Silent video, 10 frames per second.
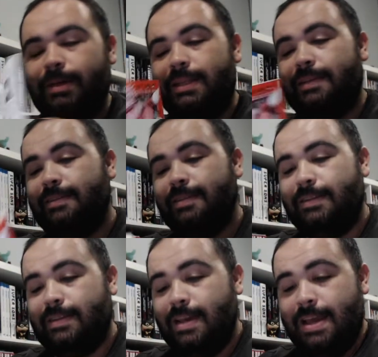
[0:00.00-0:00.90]

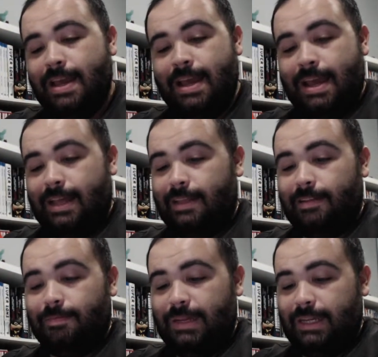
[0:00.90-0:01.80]
This
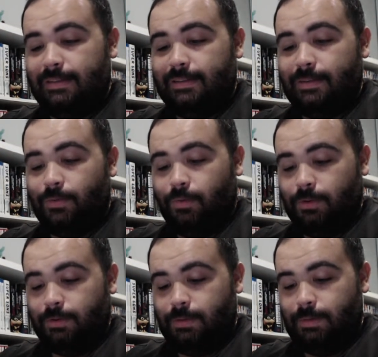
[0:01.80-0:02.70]
means the
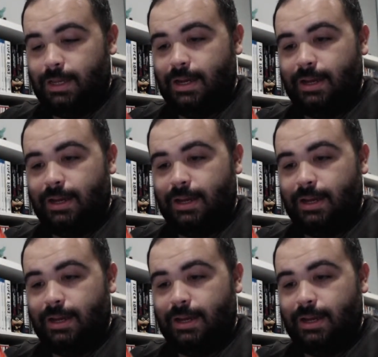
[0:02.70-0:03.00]
world to me.